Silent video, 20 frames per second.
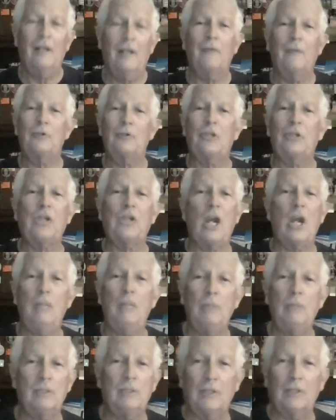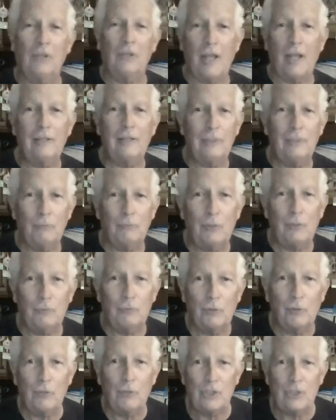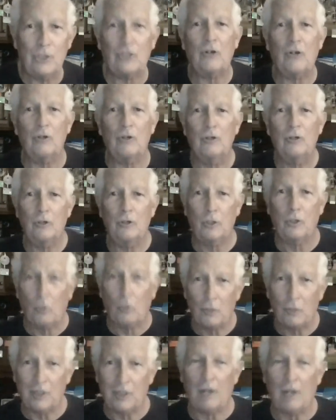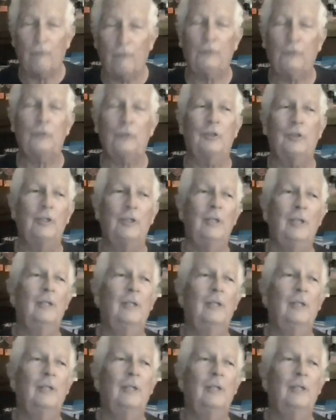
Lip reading: There's a timing to lightning when you really start going after it,